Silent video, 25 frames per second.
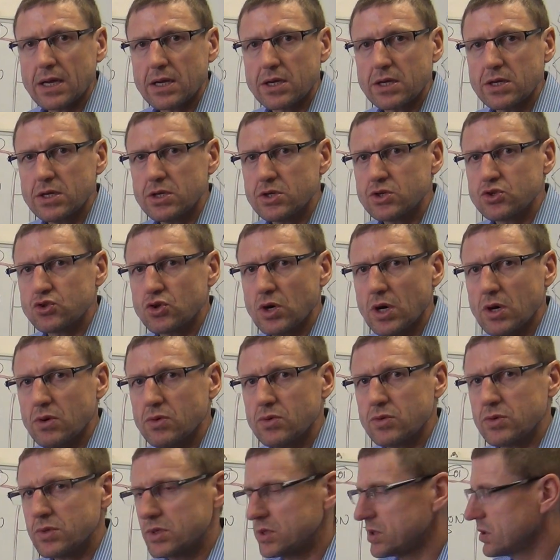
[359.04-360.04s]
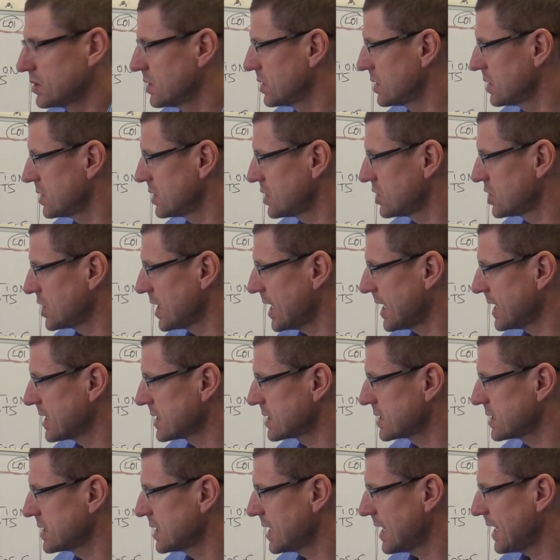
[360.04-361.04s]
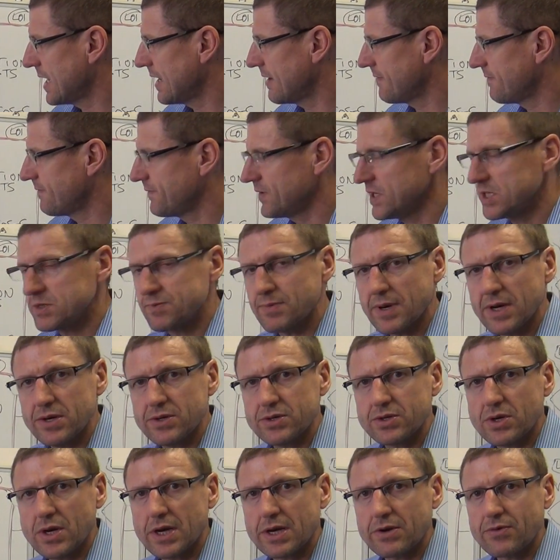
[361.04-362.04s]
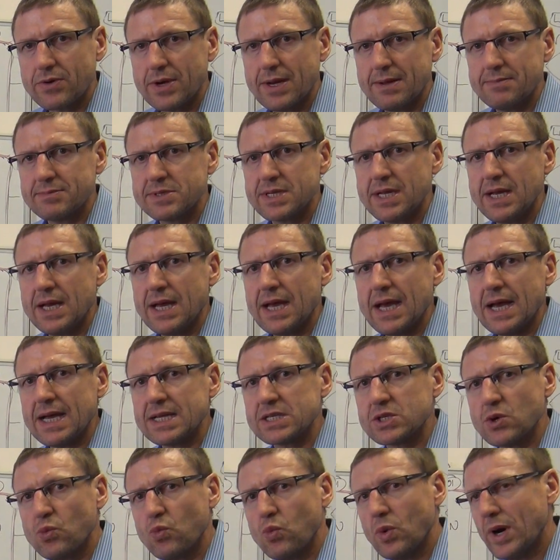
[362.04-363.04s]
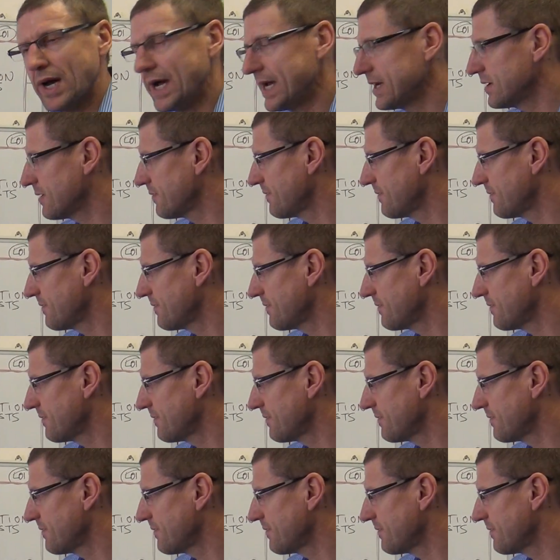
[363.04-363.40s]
control charts and fishbone diagrams as a way